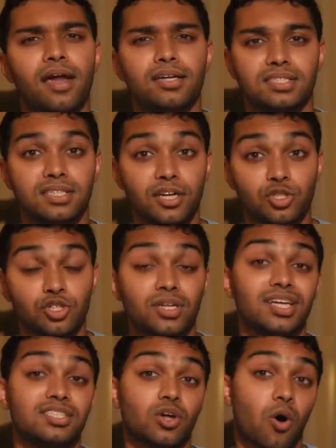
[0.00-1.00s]
and as
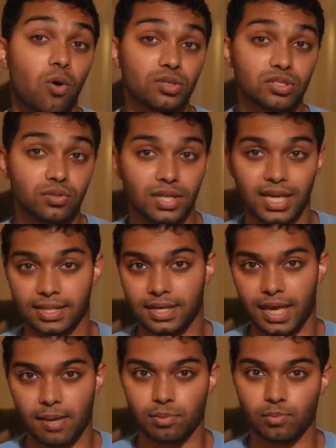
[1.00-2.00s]
such, it is also
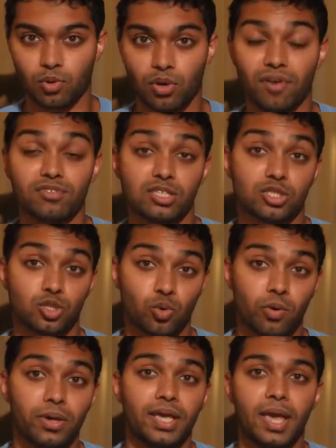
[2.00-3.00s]
likely capable of
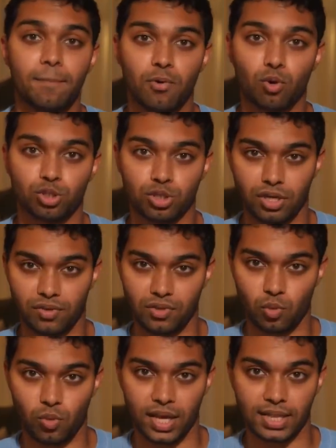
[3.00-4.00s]
destroying a portion
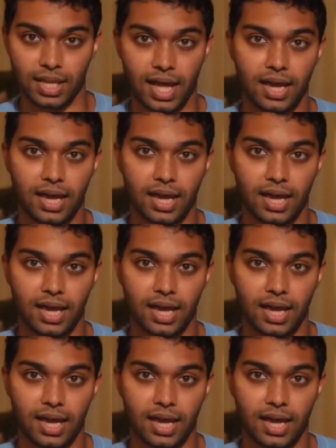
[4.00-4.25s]
of the Red